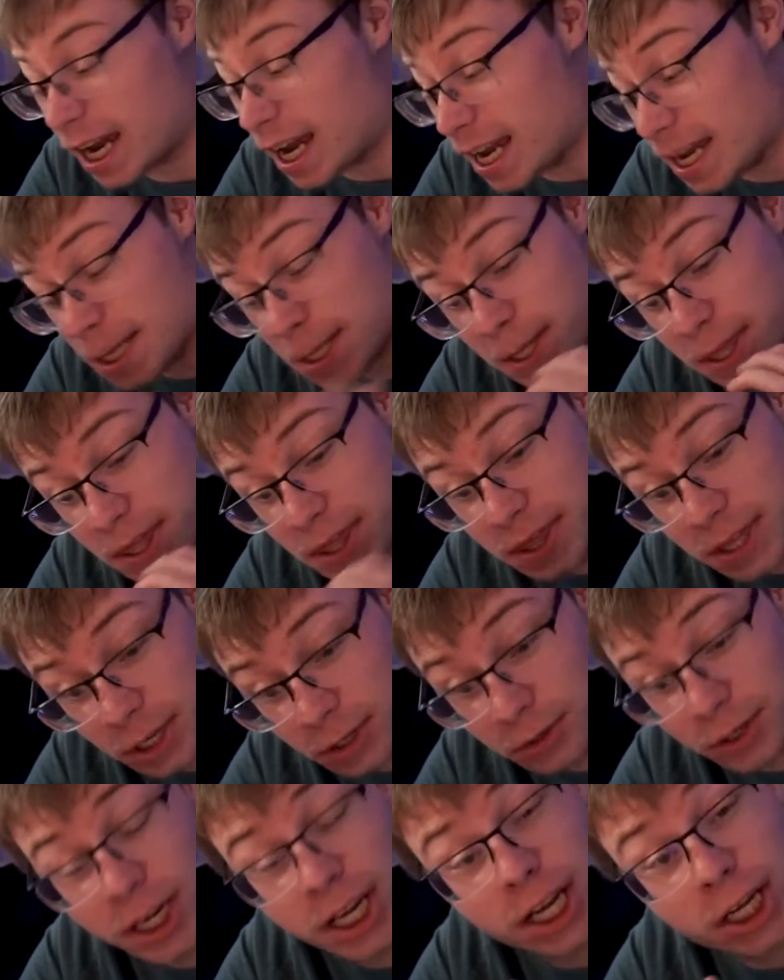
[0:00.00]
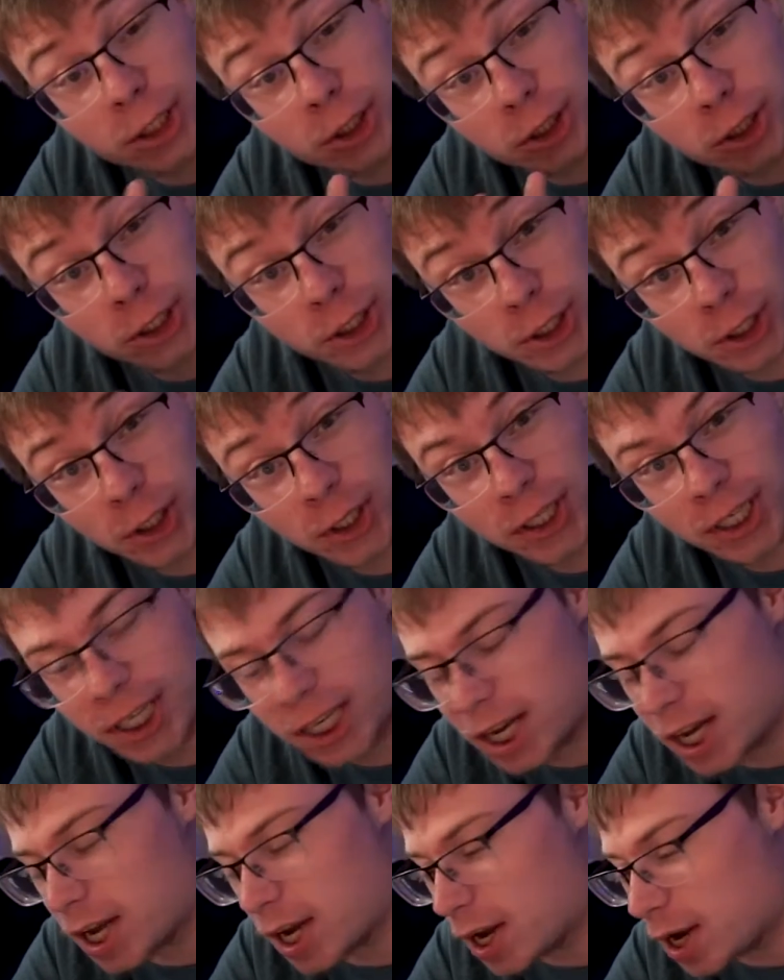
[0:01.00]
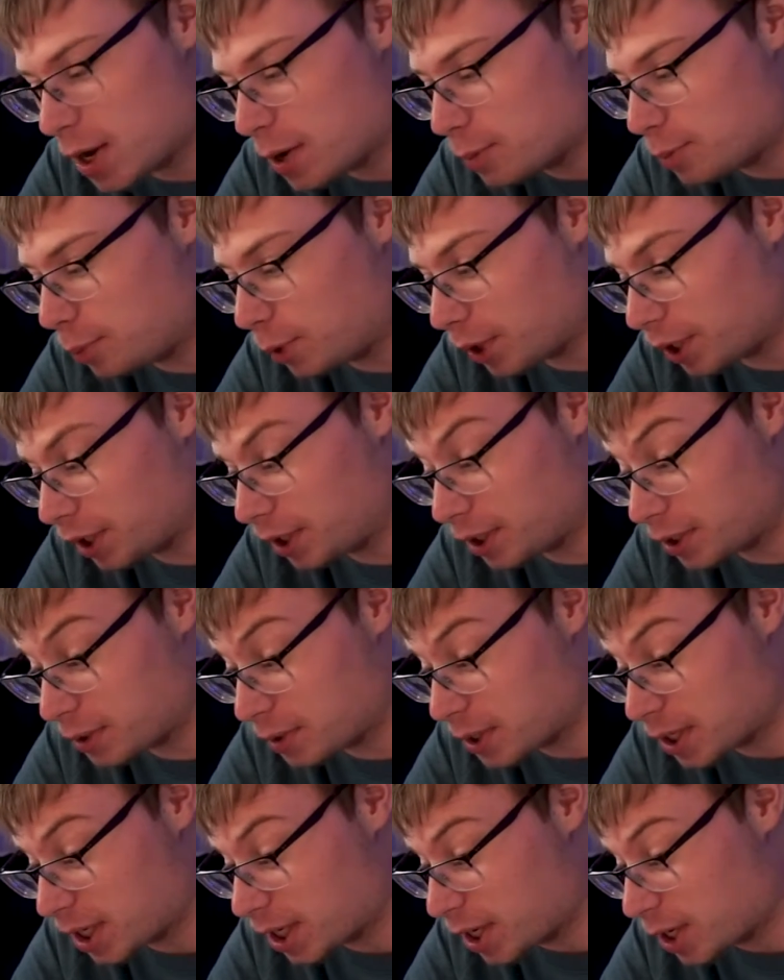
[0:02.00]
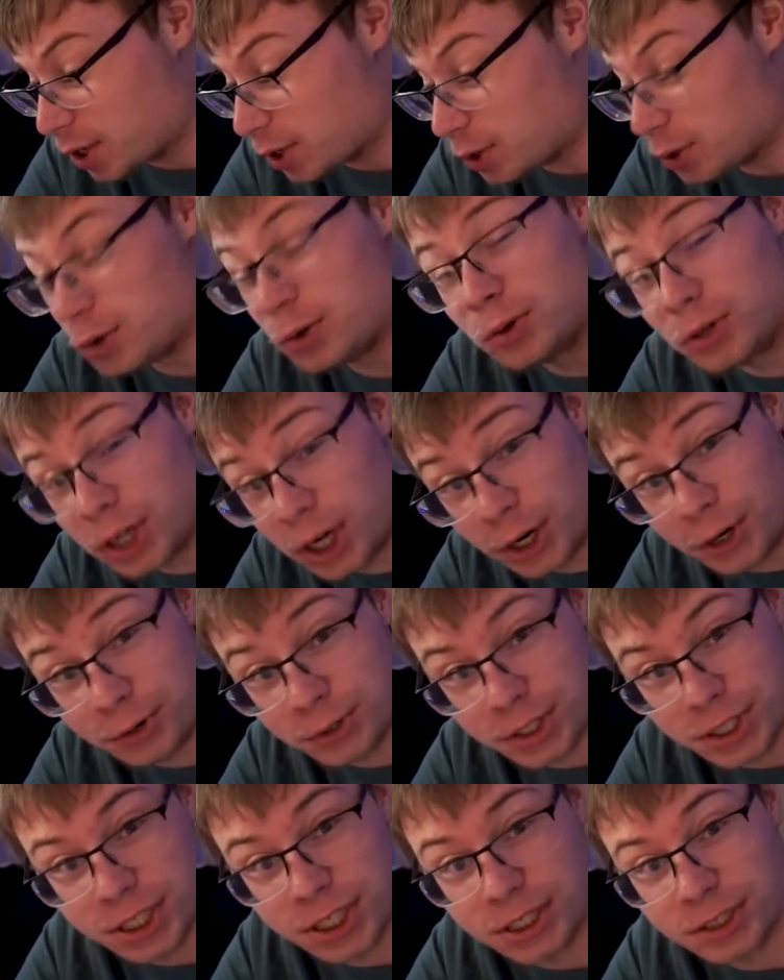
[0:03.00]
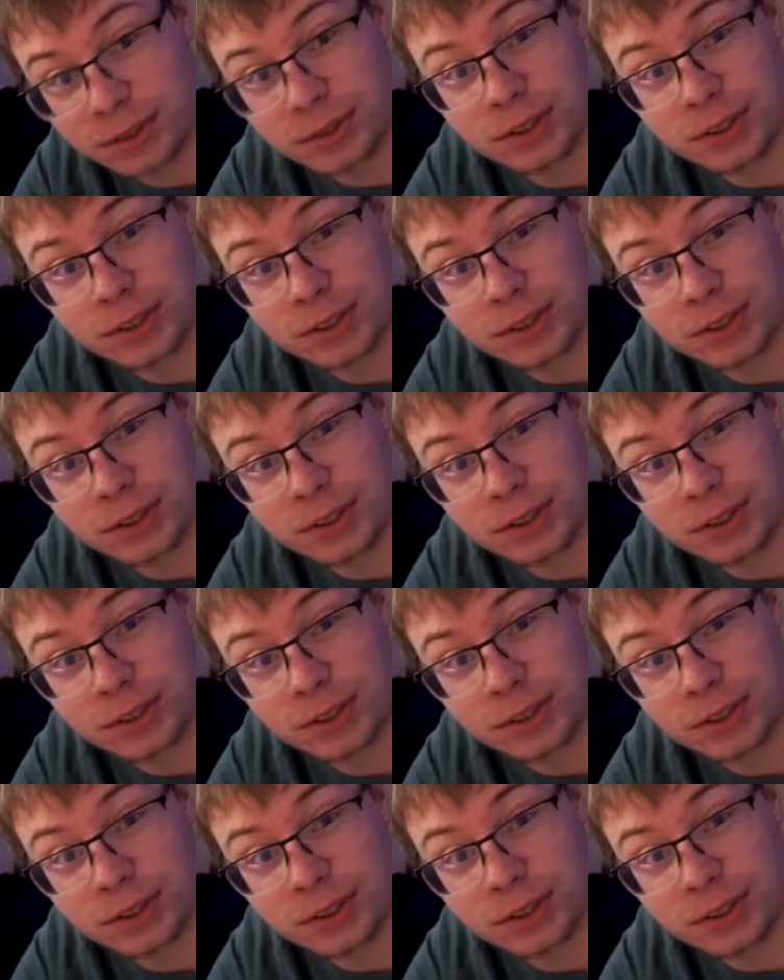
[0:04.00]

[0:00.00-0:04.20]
In theory it should, but who knows?